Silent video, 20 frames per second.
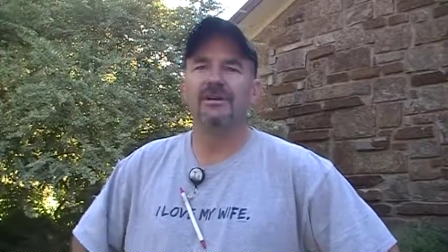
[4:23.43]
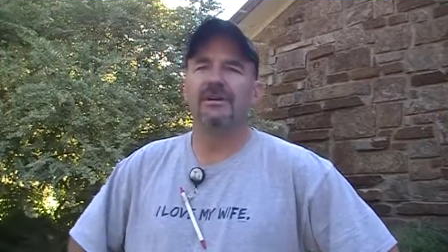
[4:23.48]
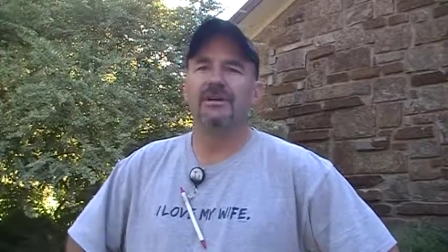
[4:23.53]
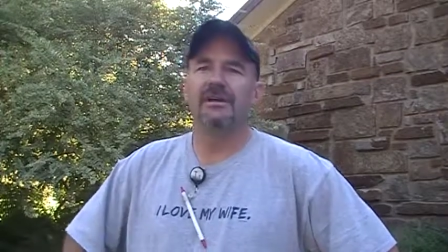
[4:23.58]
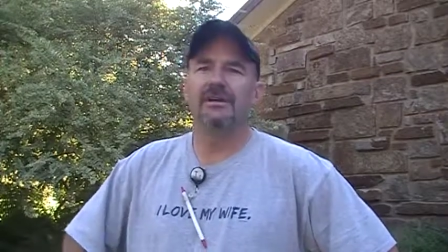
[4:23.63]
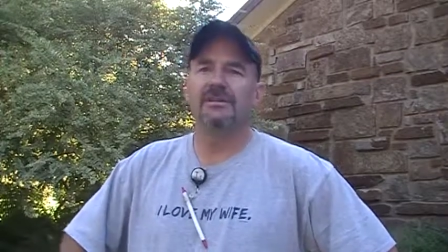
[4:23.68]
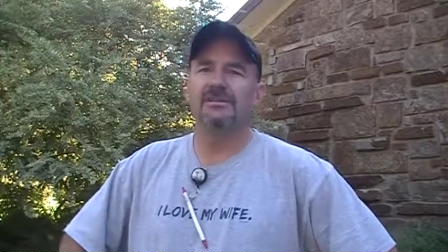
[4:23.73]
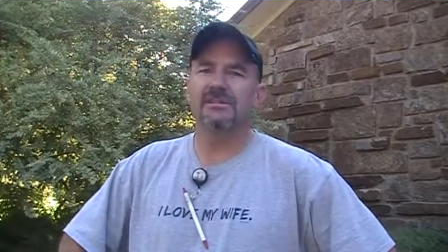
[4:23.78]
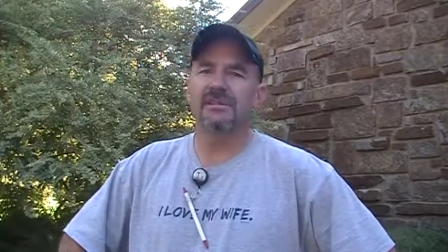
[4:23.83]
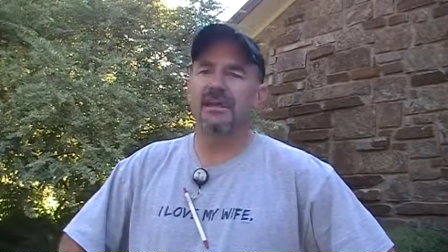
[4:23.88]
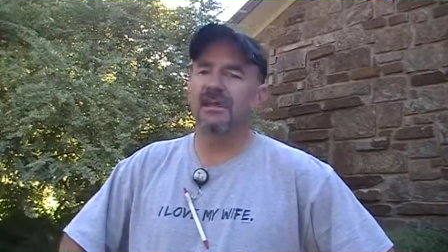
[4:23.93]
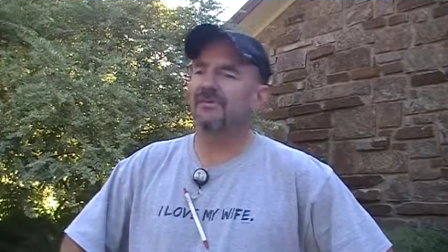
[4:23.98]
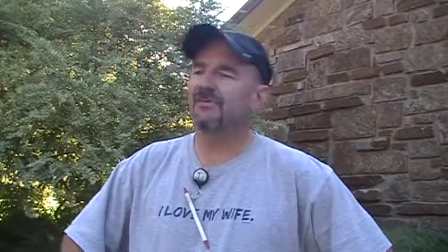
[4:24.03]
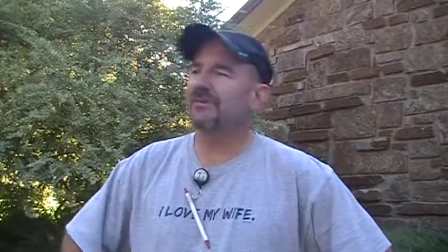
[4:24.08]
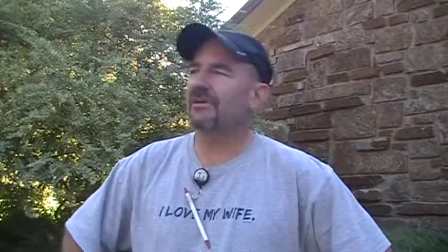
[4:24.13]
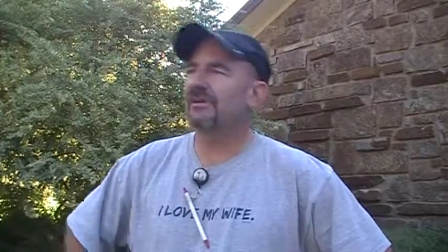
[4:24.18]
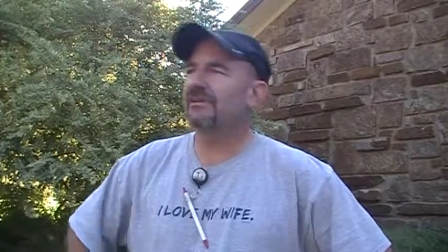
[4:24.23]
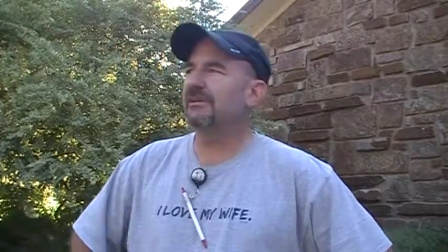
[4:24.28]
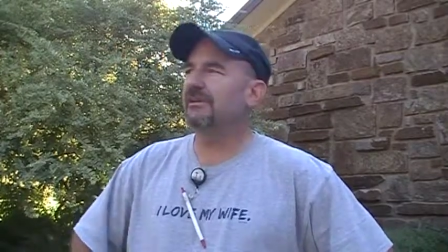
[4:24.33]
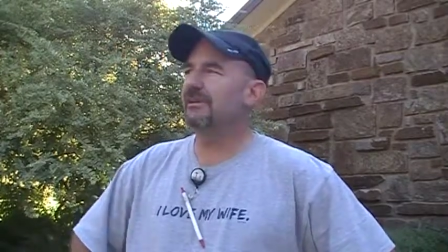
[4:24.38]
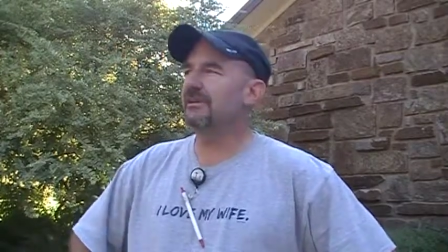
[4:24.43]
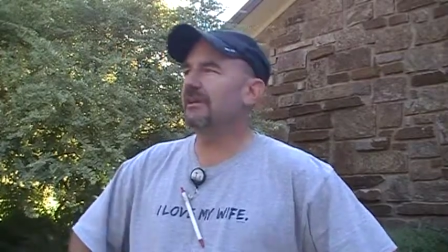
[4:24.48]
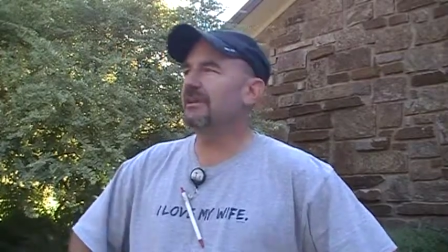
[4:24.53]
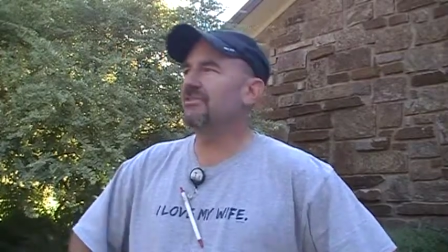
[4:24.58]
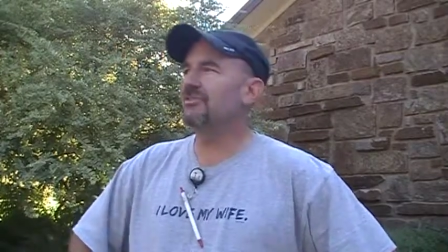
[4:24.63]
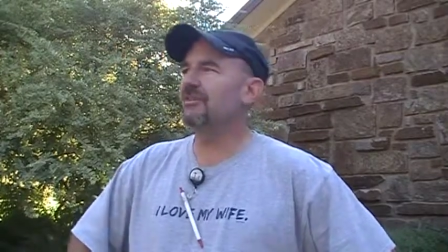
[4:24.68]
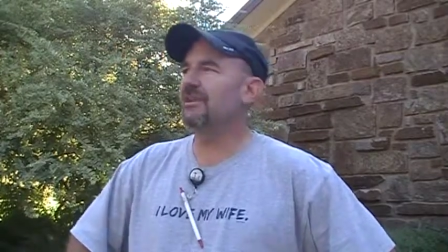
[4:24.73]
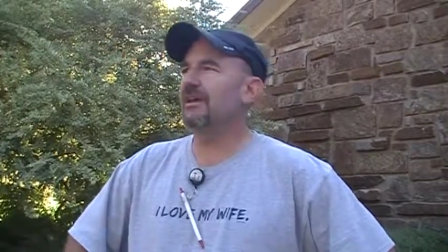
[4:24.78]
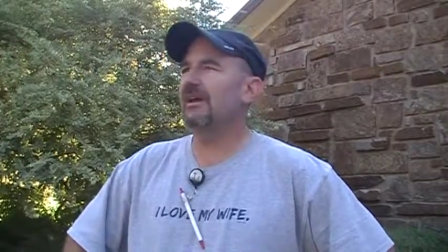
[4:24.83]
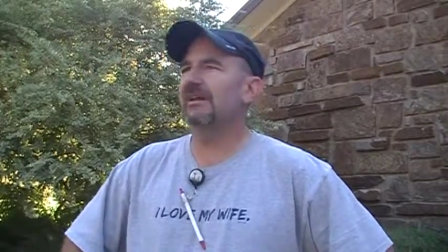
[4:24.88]
And he said, after I did that,
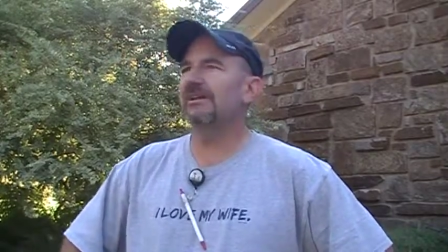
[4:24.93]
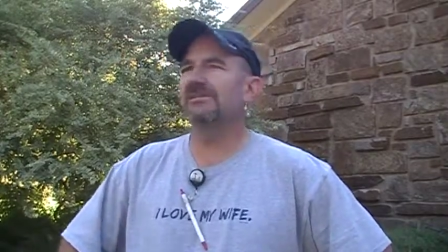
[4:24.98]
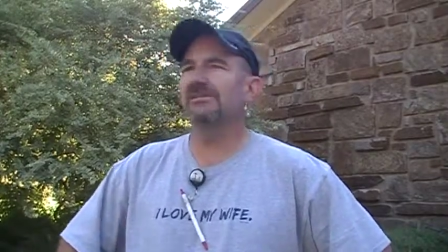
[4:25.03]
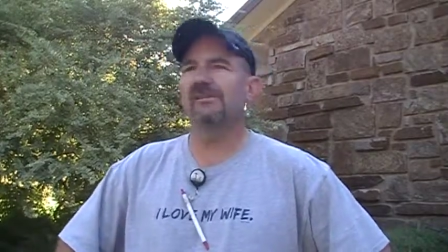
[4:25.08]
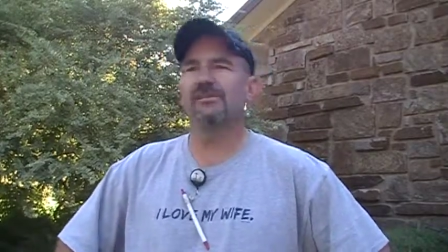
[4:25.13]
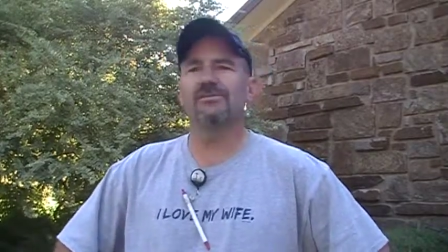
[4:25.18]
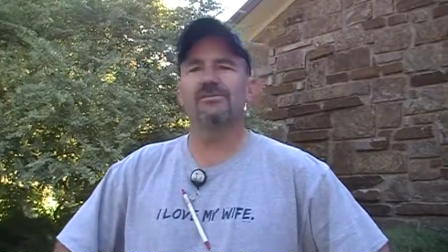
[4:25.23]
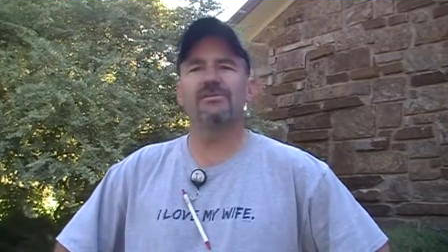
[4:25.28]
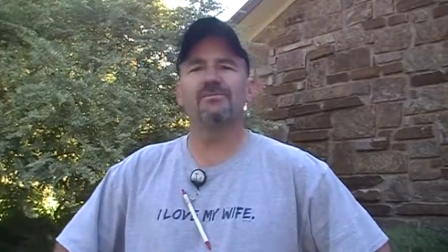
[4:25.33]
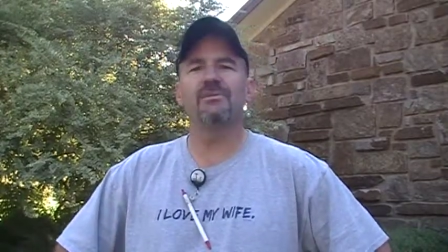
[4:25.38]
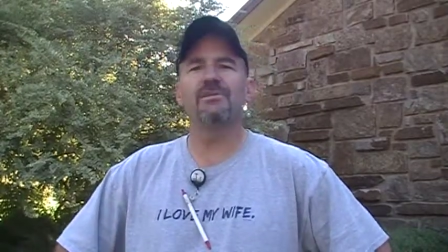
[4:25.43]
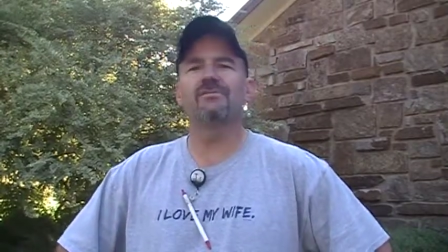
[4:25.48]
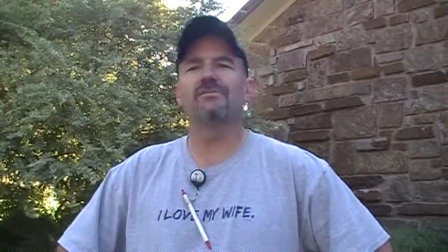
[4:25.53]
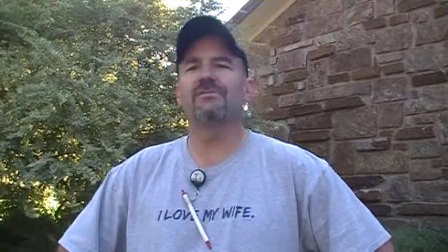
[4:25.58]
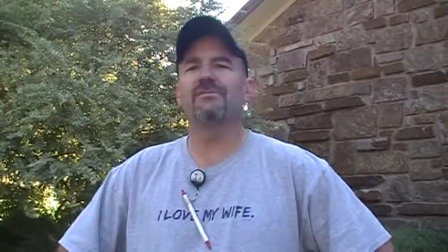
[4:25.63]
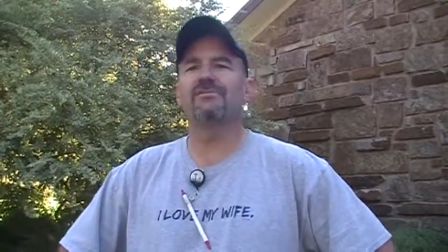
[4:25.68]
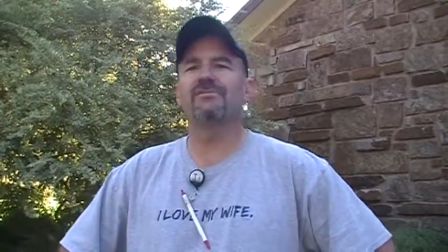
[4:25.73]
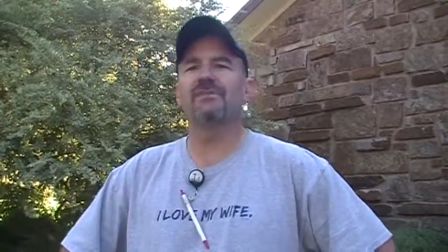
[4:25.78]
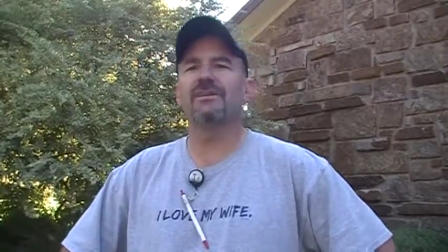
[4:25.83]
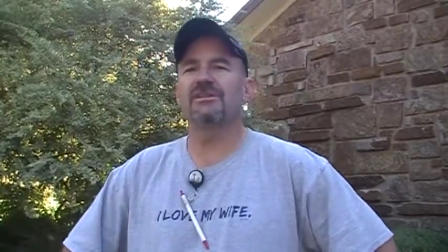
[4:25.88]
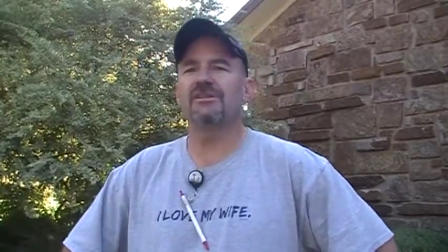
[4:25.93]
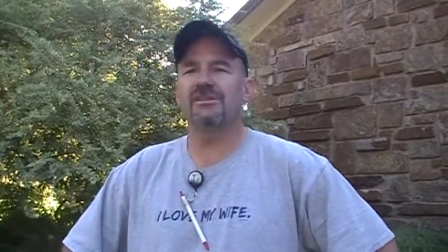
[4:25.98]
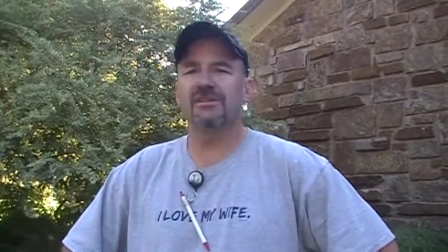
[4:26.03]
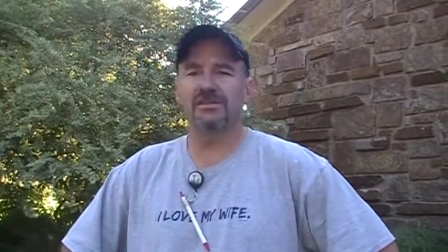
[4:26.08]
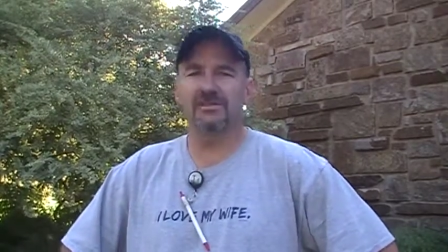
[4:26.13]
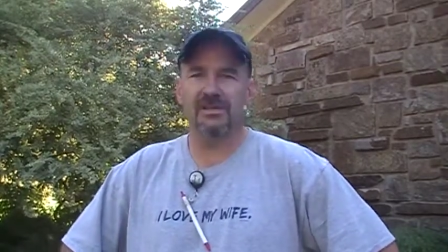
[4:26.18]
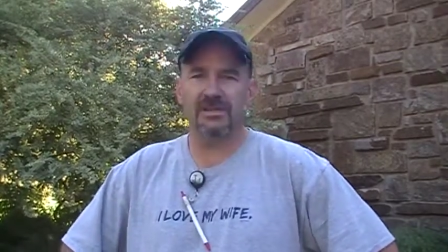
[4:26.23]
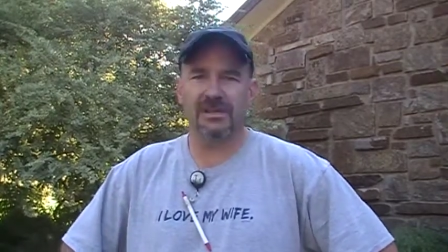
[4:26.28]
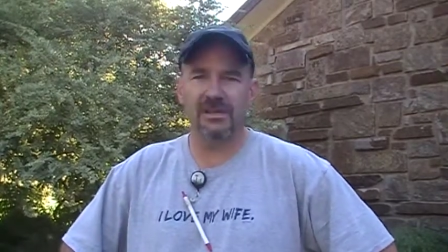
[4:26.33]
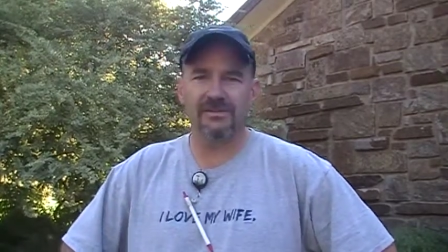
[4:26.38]
Chad, he said, it was the most refreshing
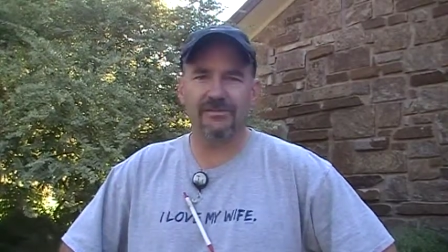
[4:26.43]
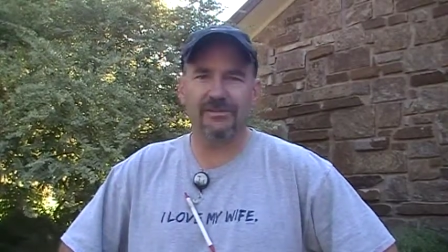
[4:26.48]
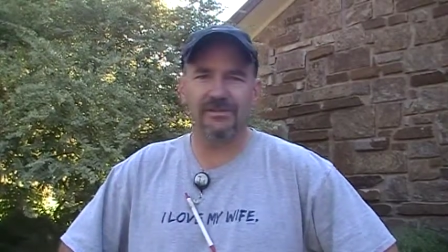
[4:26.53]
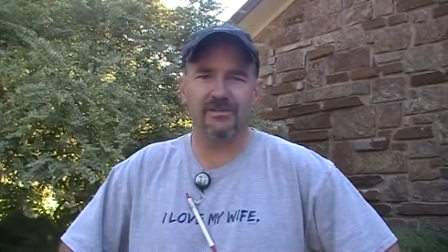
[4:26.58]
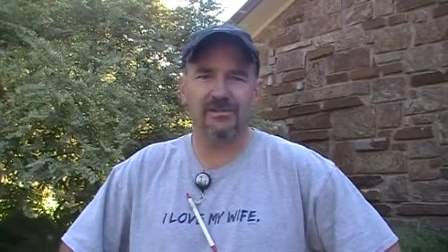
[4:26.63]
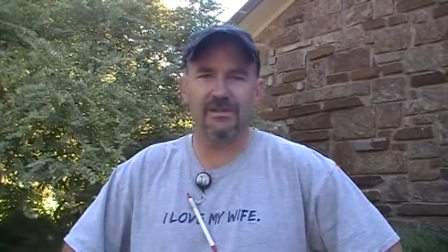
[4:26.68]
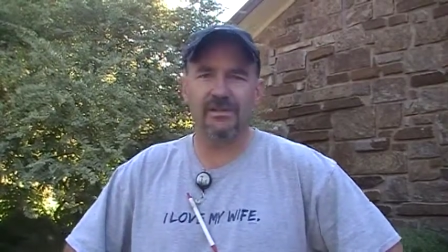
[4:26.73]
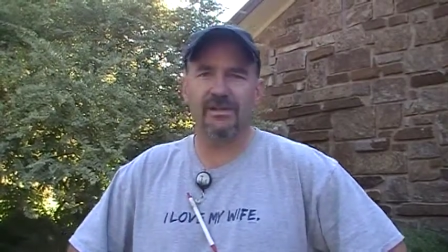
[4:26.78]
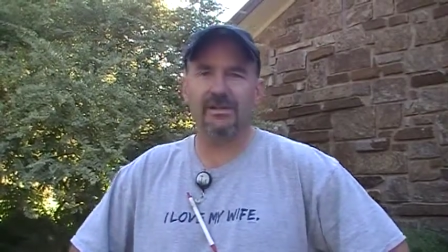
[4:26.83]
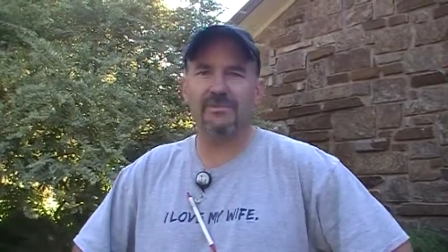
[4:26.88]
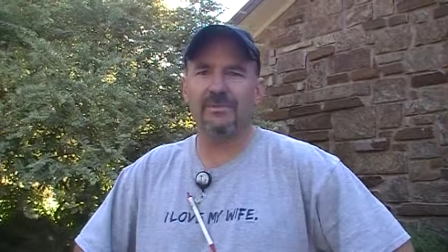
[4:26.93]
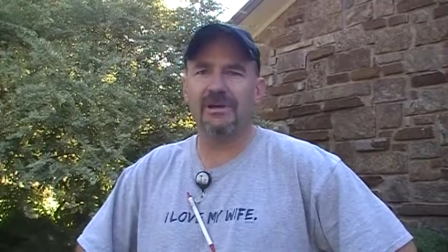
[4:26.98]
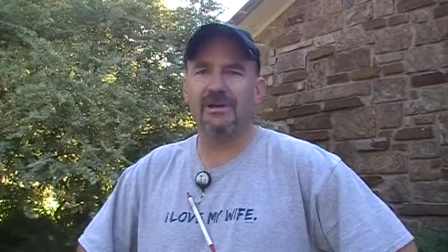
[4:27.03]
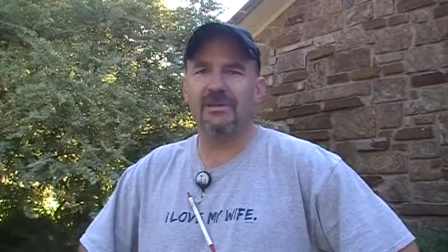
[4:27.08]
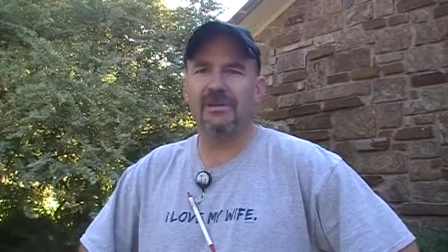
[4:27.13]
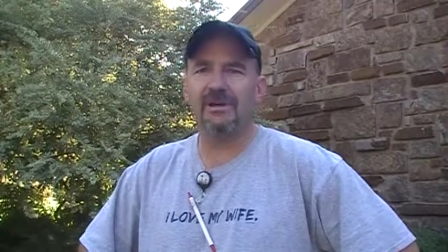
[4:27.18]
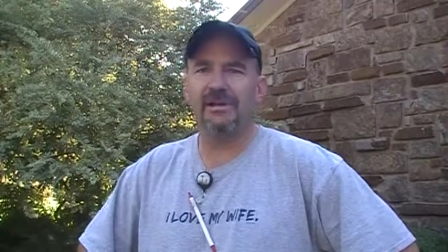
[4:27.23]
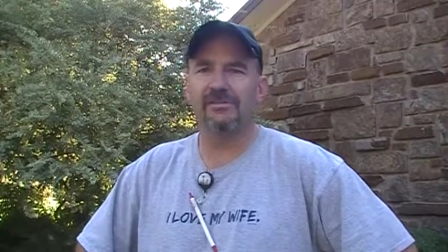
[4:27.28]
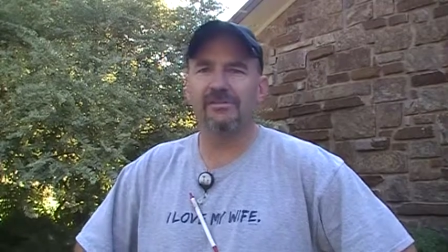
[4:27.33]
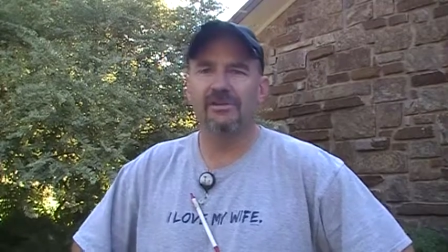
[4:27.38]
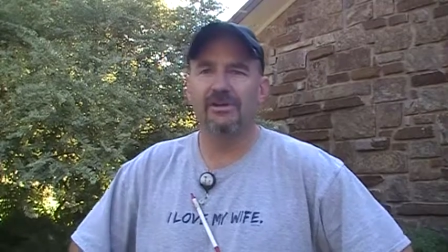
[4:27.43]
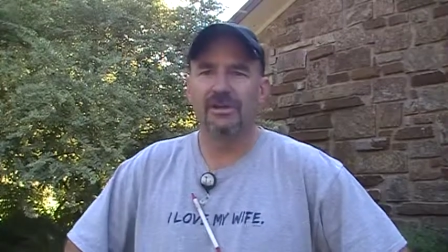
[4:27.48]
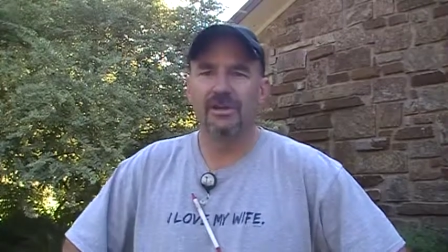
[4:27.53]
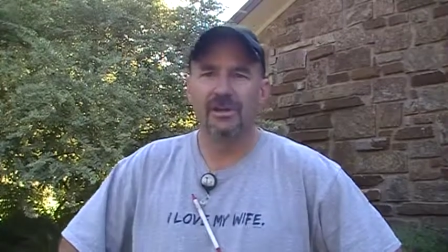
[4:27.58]
thing I've ever done in my life.